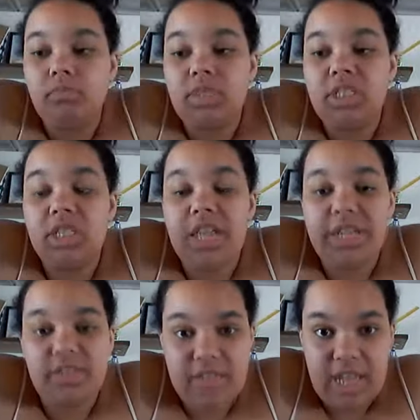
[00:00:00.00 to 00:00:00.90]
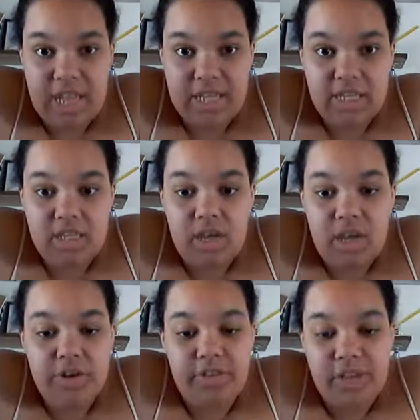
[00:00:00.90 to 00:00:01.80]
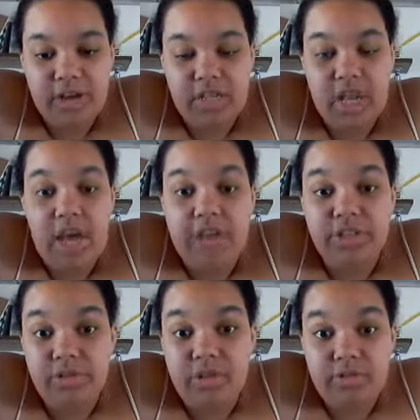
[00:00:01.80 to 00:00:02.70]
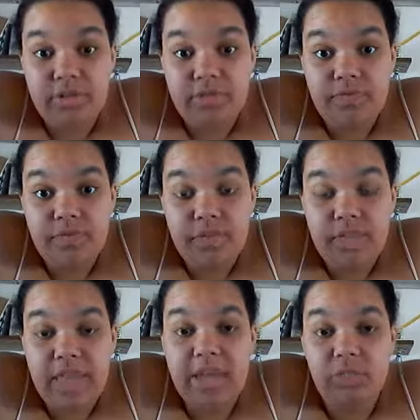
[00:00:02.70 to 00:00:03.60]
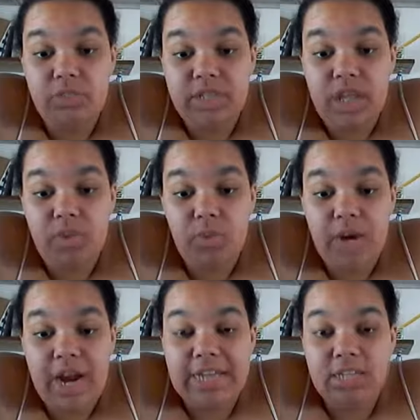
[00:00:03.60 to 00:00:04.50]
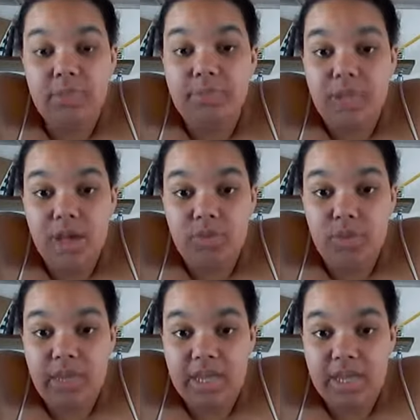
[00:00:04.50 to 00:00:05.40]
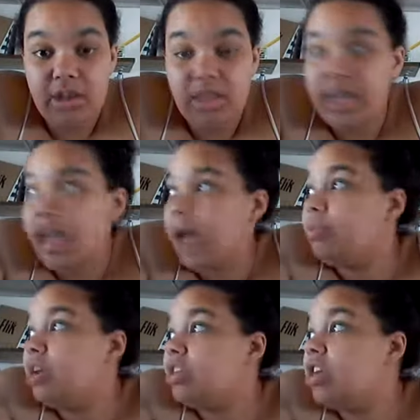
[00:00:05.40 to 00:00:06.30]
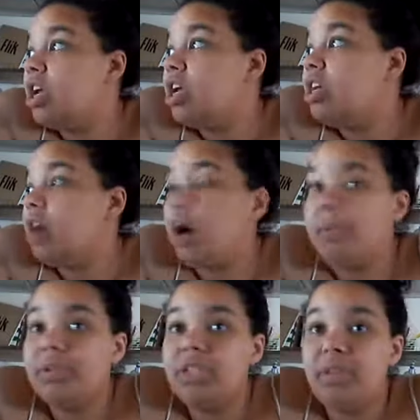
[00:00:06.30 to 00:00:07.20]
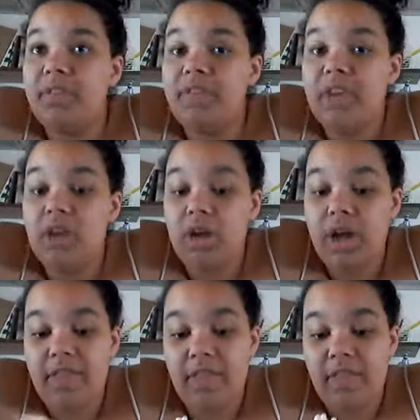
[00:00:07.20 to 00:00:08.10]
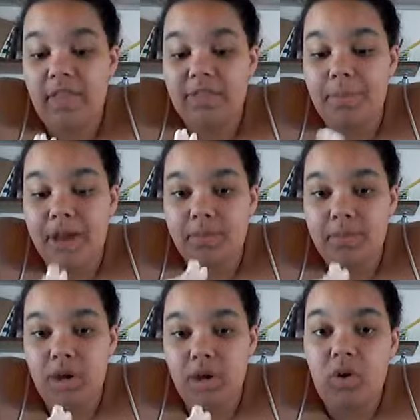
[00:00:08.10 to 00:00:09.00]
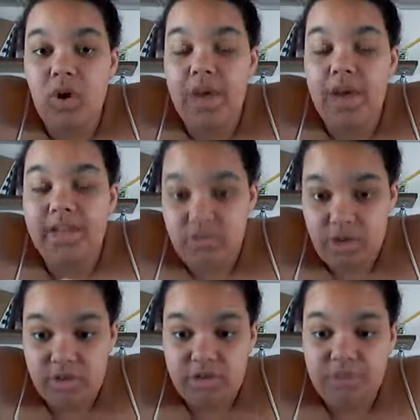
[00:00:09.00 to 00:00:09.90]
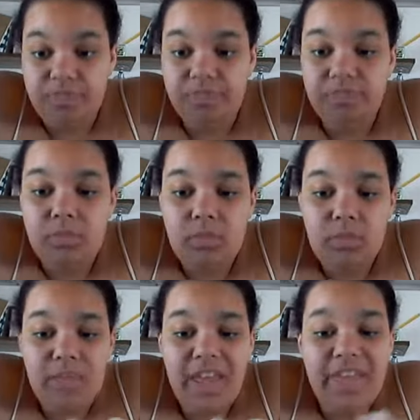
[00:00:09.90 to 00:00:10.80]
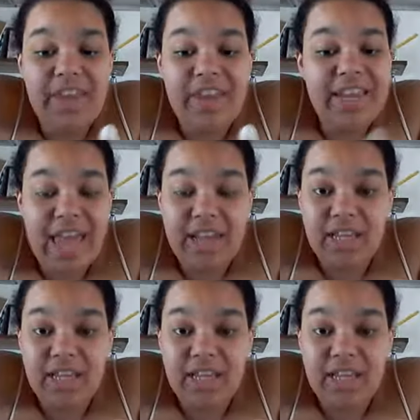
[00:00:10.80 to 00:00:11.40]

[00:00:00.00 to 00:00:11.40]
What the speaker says: The lines for the hands, or the fingers. I do those. That will tell me where I need to blush when we get there. Like I blush the upper tip of the finger and then like the bottom knuckle. So I do those.